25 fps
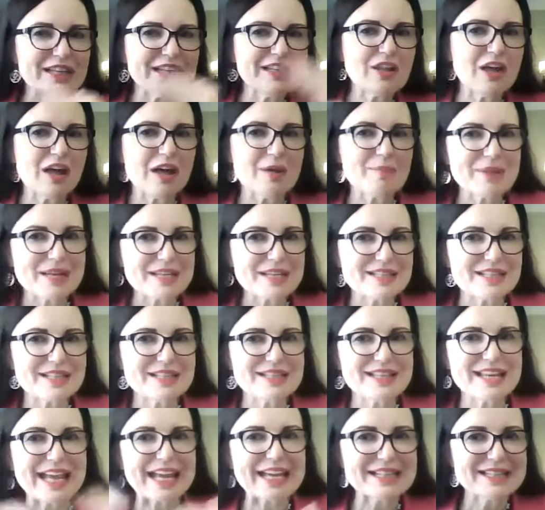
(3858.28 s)
Lamas
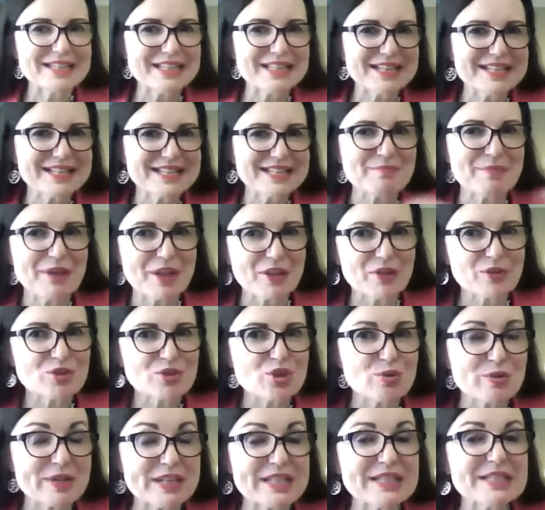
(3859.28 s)
and Gandhis and Mother
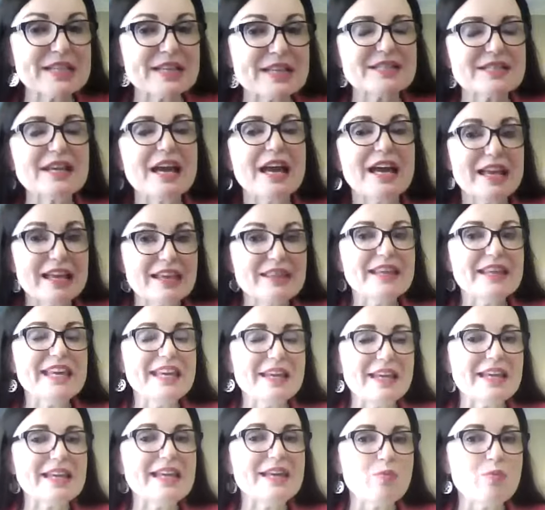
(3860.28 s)
Teresas.
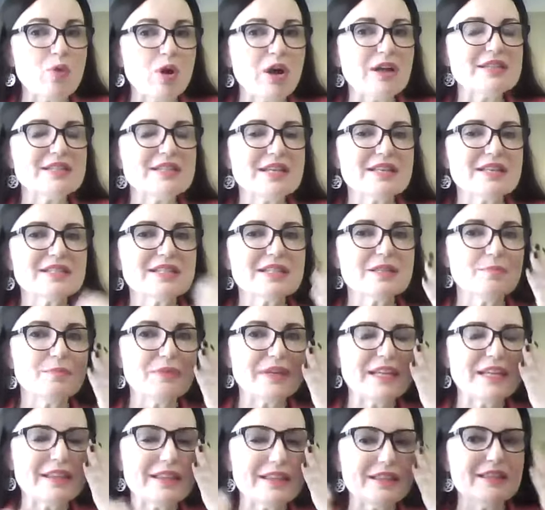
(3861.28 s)
He wants us to
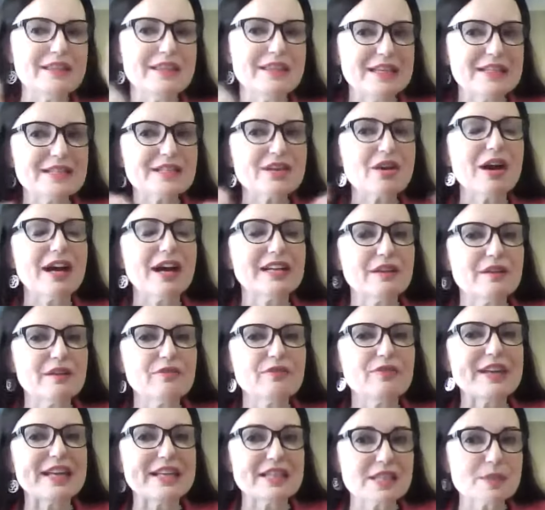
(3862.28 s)
be these kind
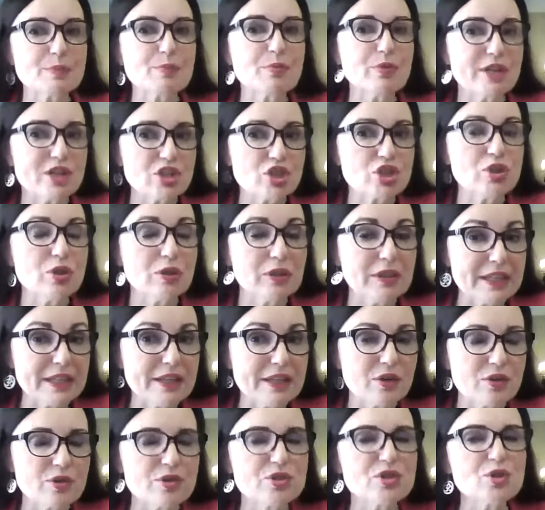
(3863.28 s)
of inspirational
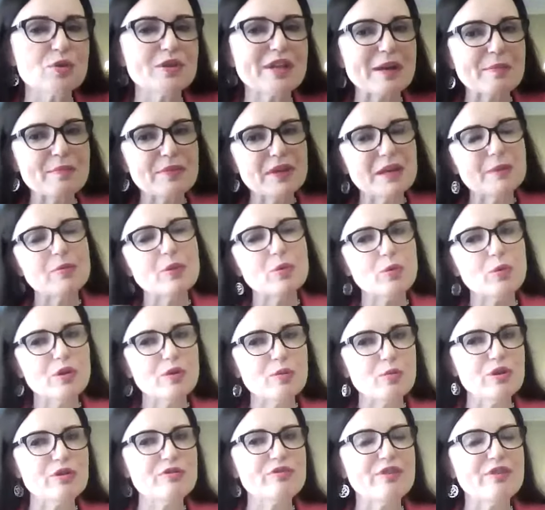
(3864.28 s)
leaders so that people
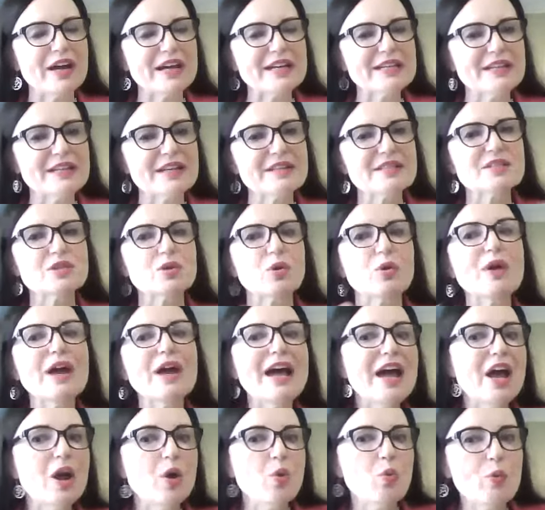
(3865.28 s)
will find us. So
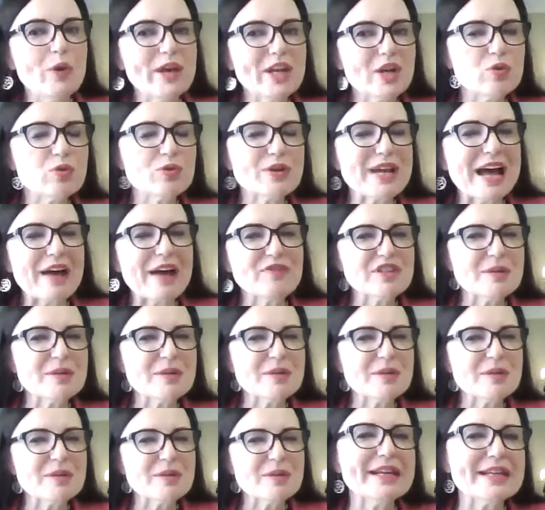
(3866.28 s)
we don't have to
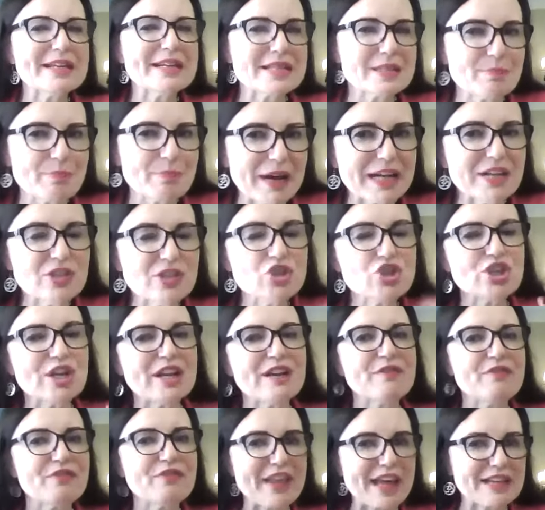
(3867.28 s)
market as much
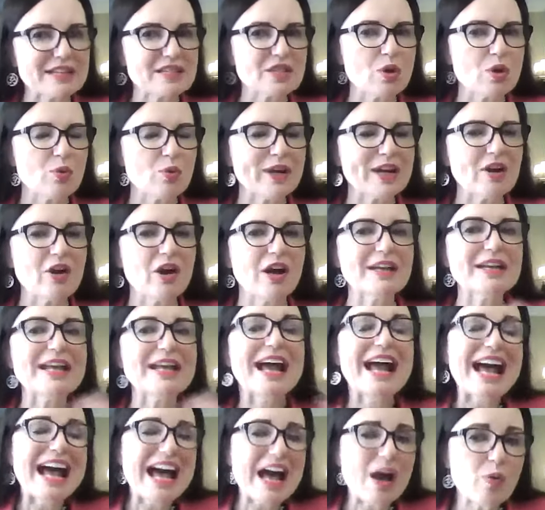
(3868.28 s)
if that's going on.
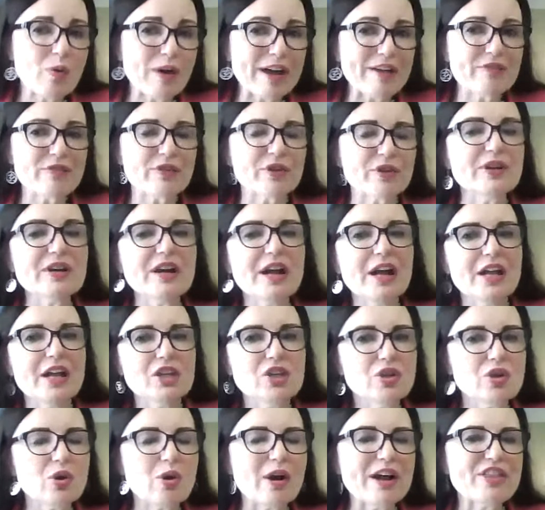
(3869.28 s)
However,
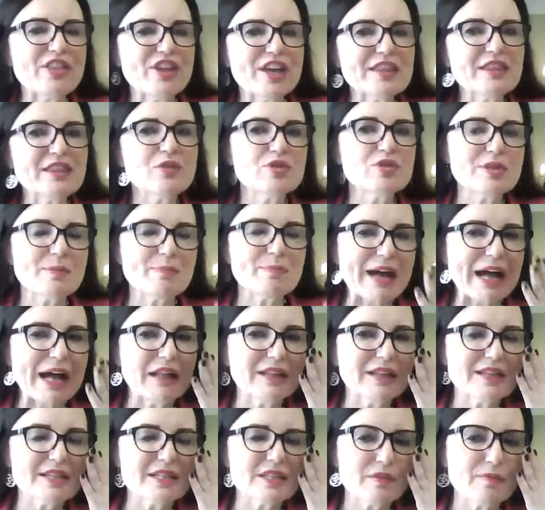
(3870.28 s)
I think there's a
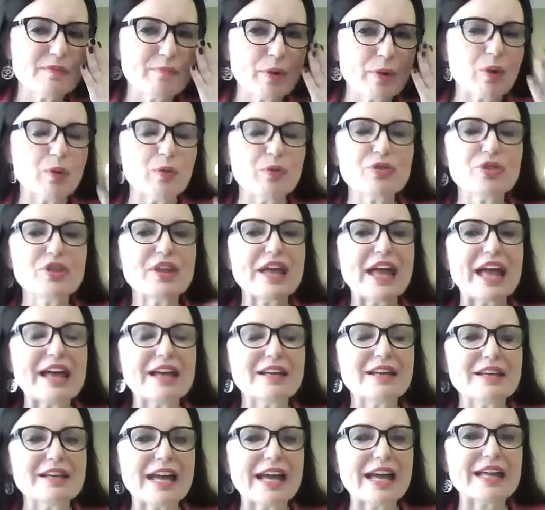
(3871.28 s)
balance of both.
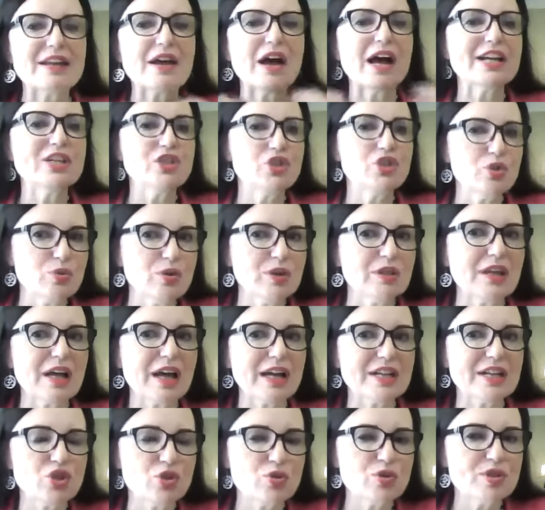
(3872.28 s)
And I
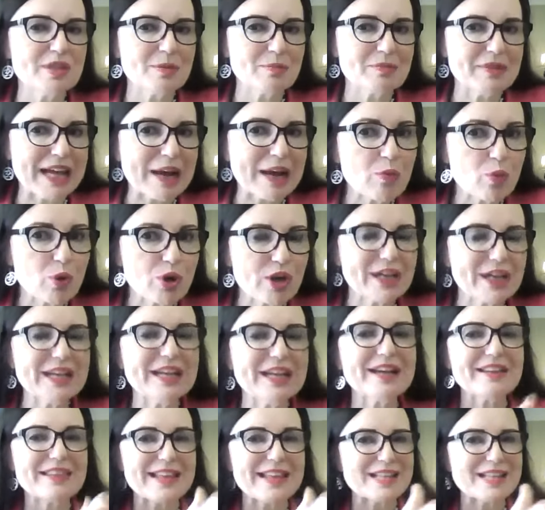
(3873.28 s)
do some
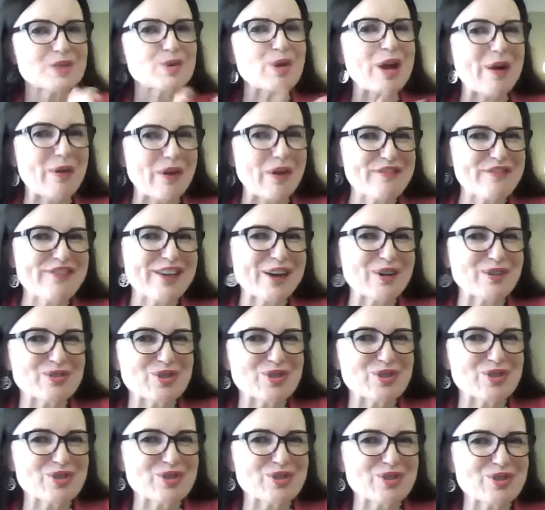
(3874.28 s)
networking. That's how I found
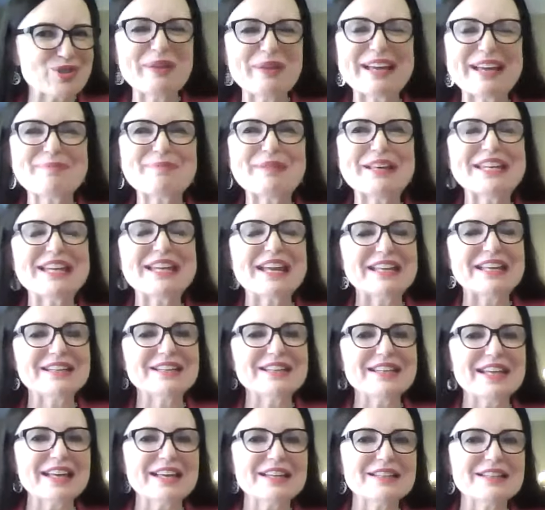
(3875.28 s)
you,
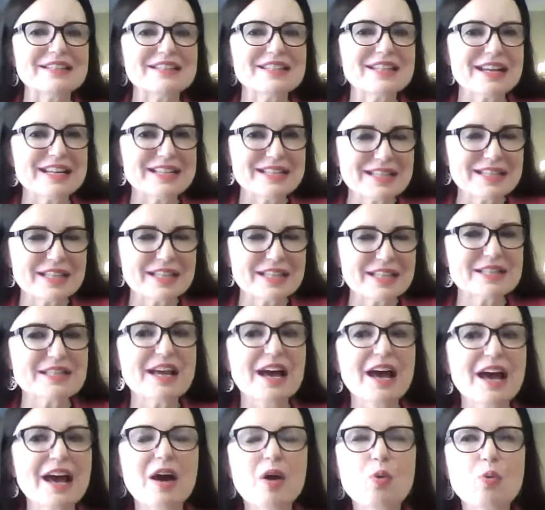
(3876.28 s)
Payman, in Tyson's
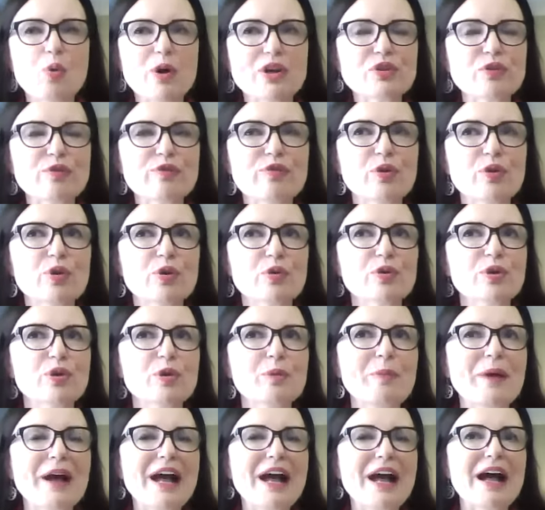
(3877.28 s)
wonderful
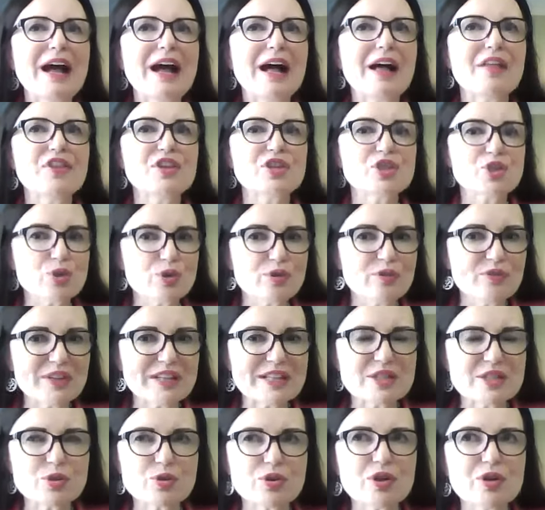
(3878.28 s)
group, the Serving
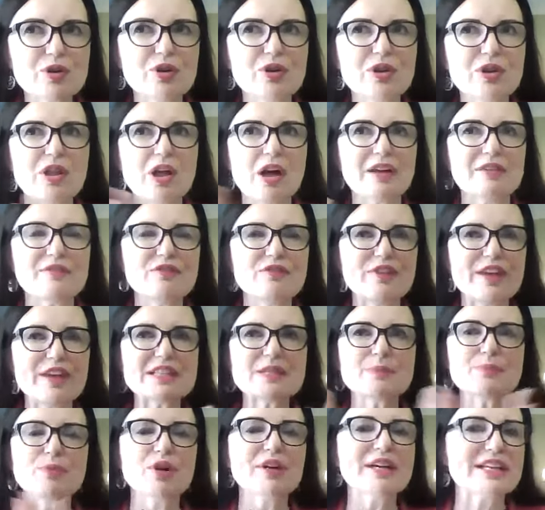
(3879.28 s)
Circle on
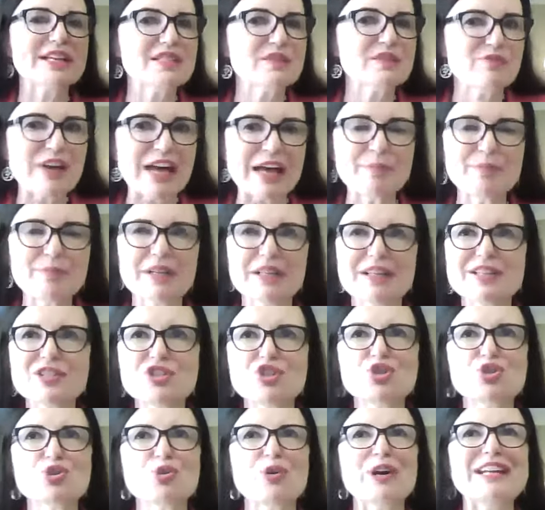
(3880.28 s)
Facebook. It's fabulous.
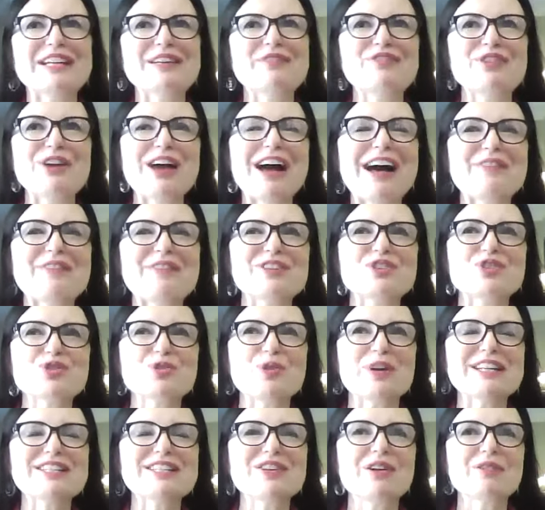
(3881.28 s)
Join if you haven't
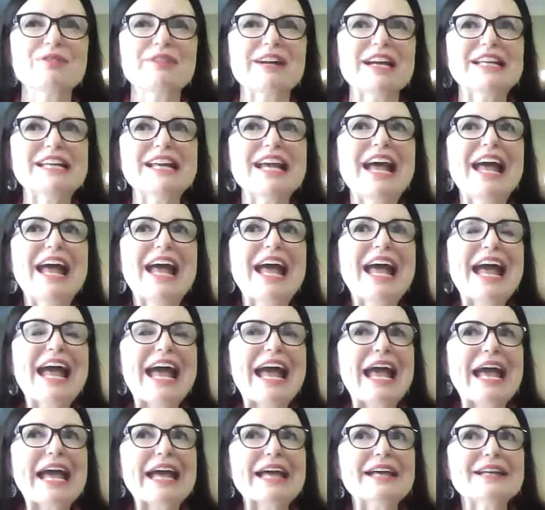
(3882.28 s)
joined already.
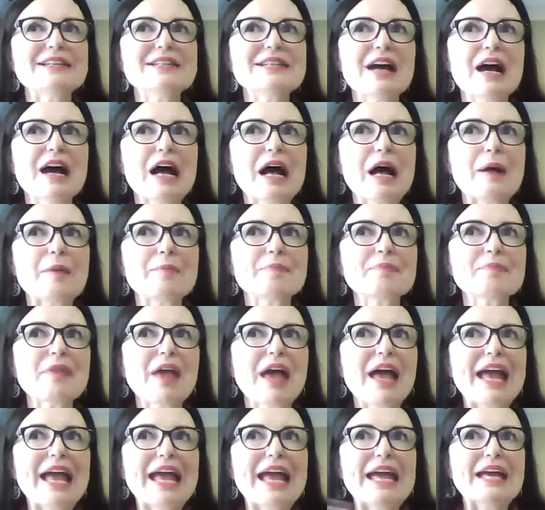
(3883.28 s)
And
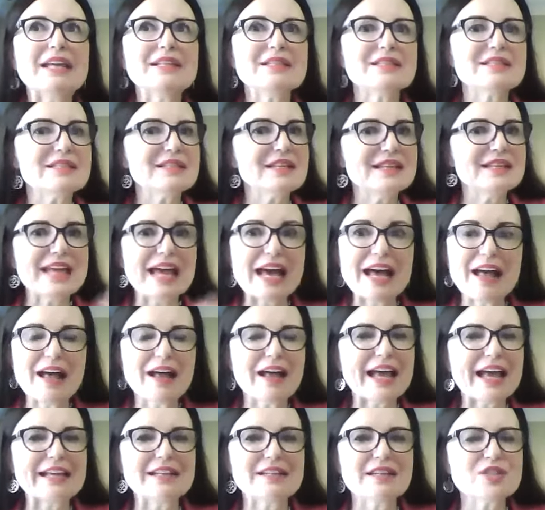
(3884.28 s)

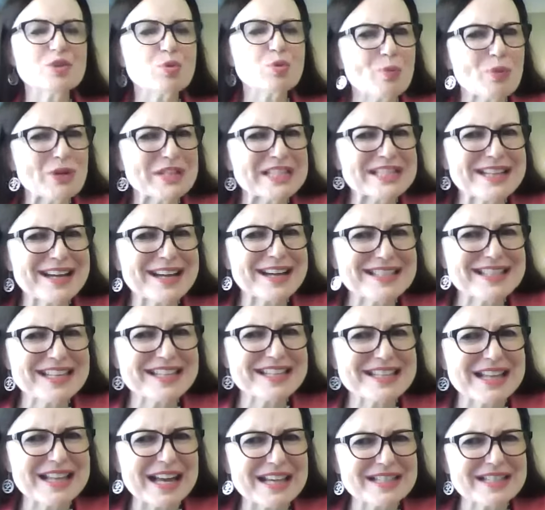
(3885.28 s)
and so what's
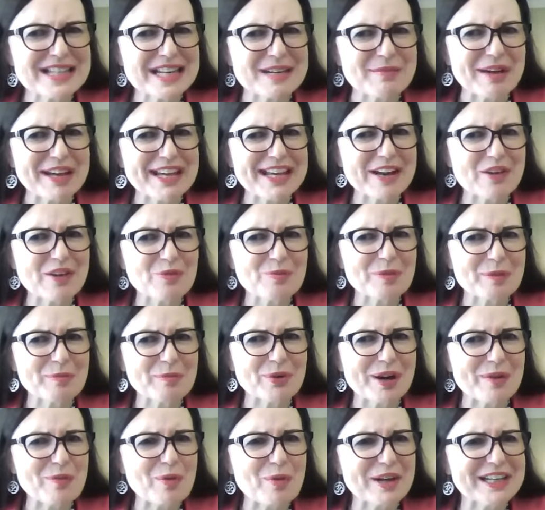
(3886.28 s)
Tyson's last name? I can't
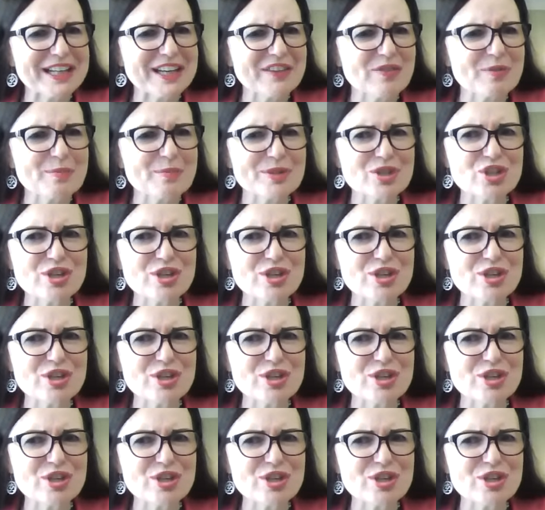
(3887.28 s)
remember. I want to give him a shout